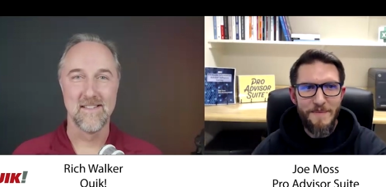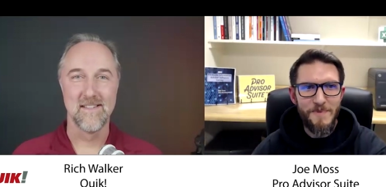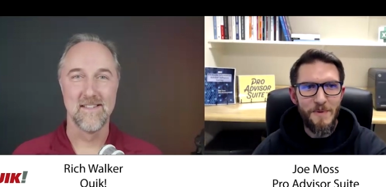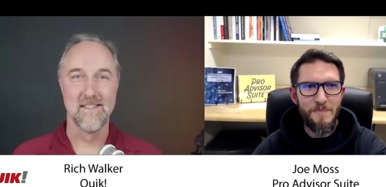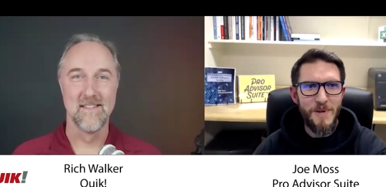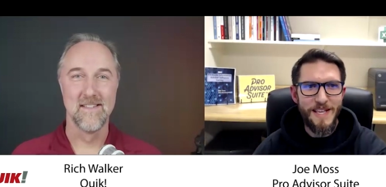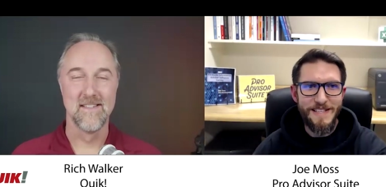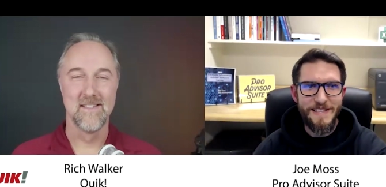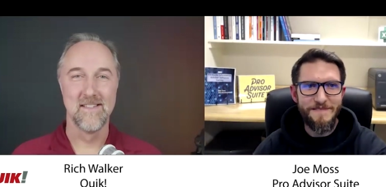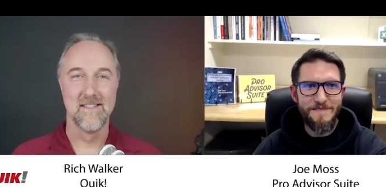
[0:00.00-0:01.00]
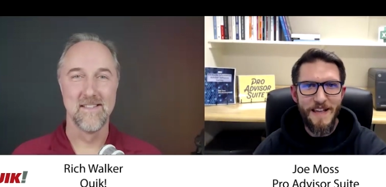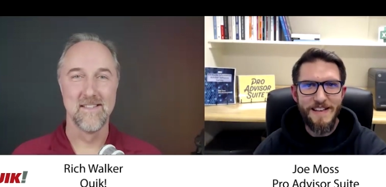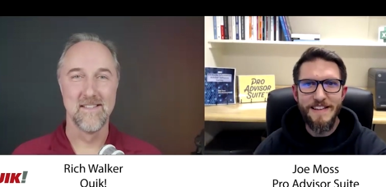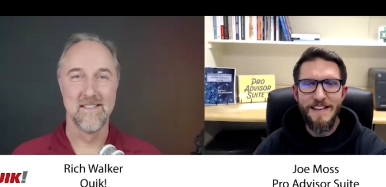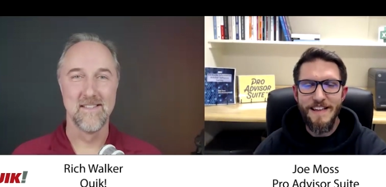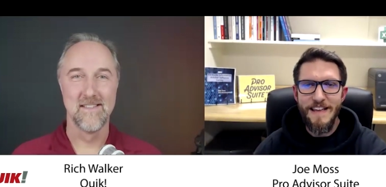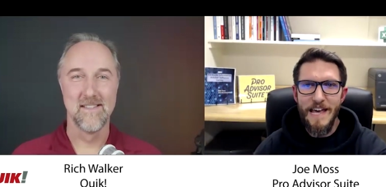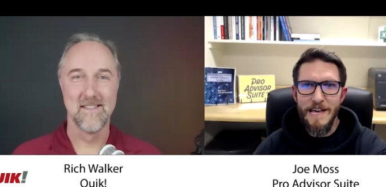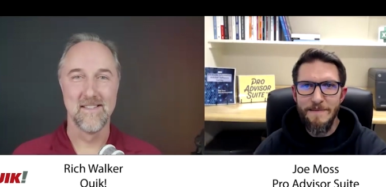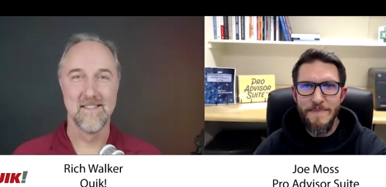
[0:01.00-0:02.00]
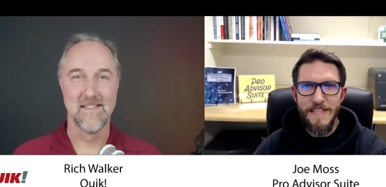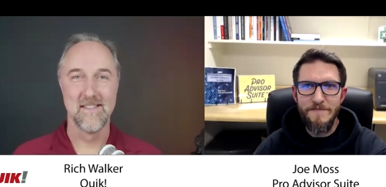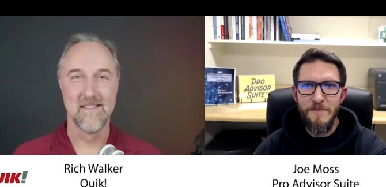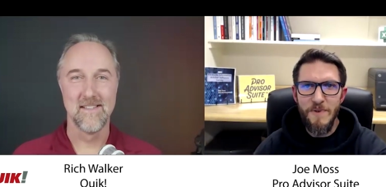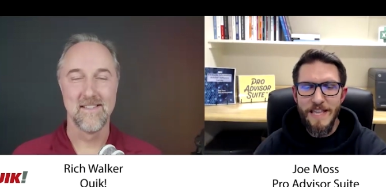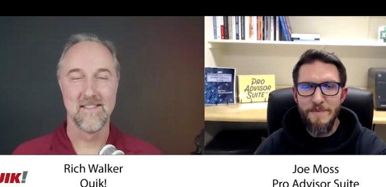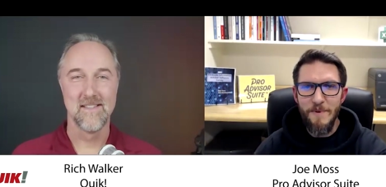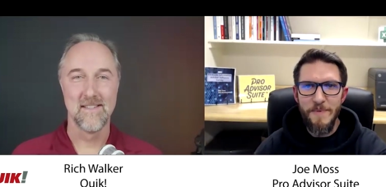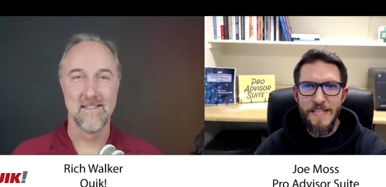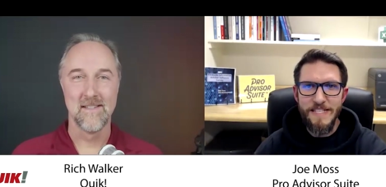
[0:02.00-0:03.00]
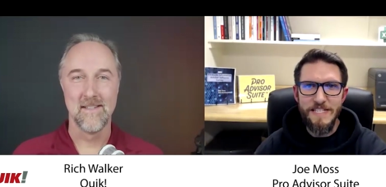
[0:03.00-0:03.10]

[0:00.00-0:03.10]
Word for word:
Speaker 1: name. So I'm pretty easy to find. Um, and if you want to email me,